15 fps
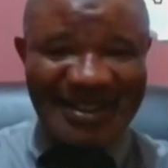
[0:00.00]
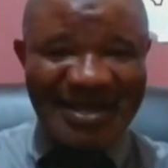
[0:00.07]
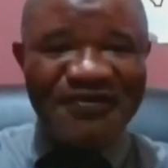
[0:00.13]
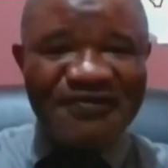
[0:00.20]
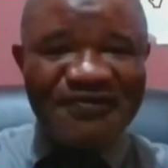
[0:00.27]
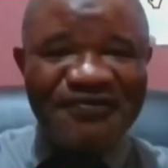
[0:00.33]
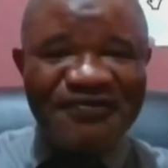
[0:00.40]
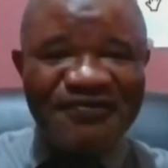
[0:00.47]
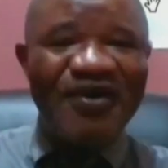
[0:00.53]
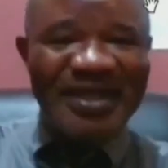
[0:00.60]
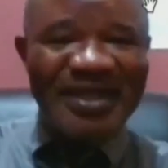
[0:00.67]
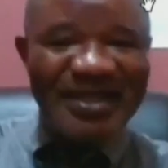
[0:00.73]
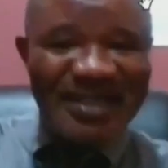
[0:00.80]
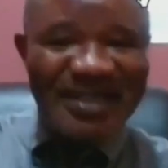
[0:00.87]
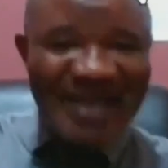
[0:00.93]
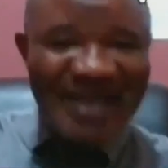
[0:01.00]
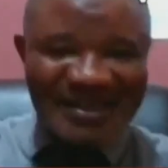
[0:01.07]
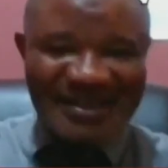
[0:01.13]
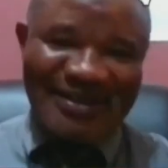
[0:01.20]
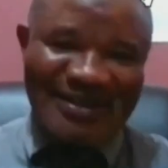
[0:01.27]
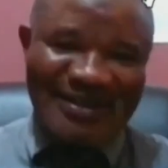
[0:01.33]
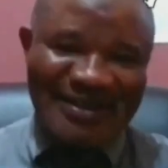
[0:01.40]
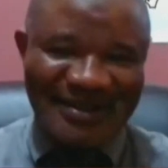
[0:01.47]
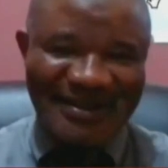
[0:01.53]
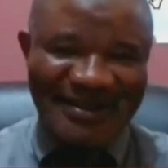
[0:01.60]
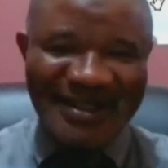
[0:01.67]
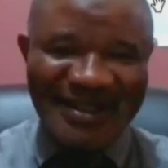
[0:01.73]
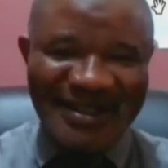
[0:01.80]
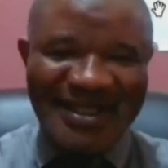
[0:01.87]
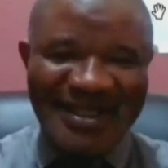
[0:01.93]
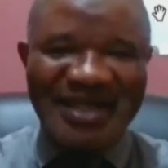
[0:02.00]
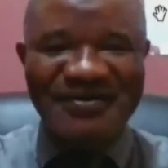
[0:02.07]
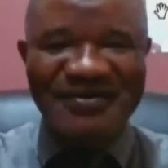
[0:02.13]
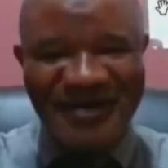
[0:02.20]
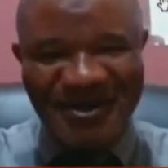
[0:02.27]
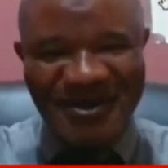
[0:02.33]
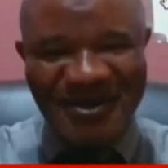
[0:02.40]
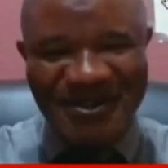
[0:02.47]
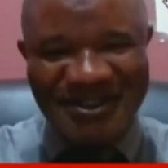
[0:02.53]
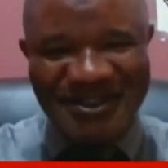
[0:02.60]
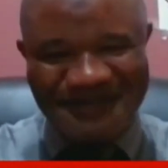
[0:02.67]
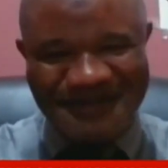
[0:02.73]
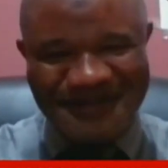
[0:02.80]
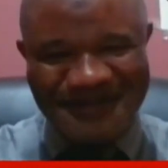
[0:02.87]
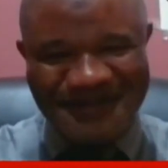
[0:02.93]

before that stage. Thank you very much.